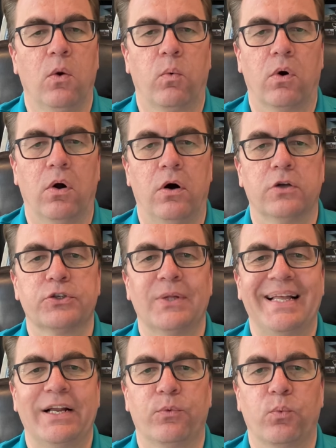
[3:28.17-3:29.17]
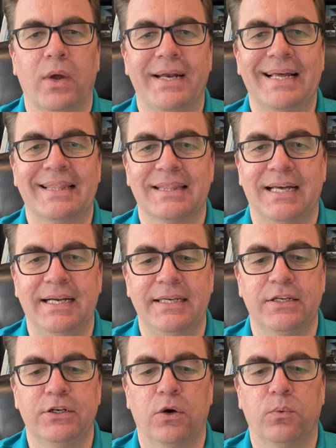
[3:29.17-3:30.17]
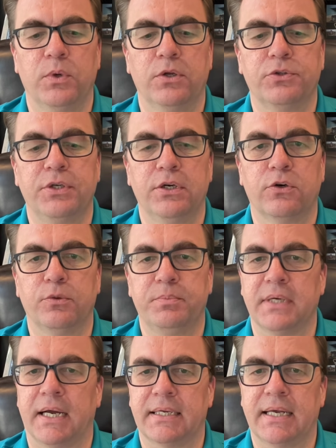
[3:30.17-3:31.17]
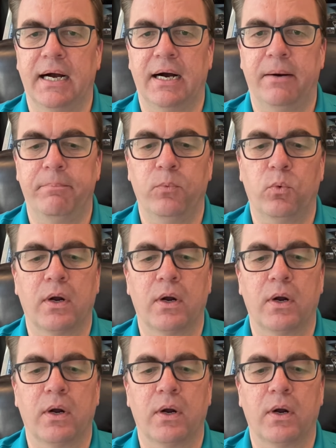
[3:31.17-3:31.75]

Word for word: We're also at redlionrealtygroup.com.